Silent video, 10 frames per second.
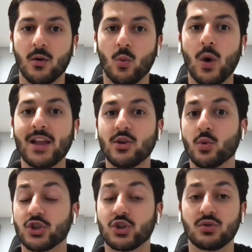when you
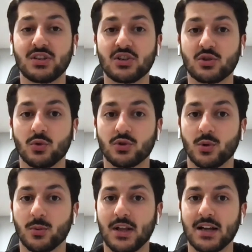were choosing schools to
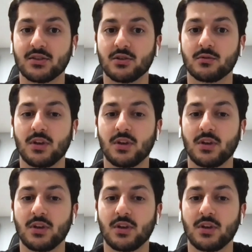apply to?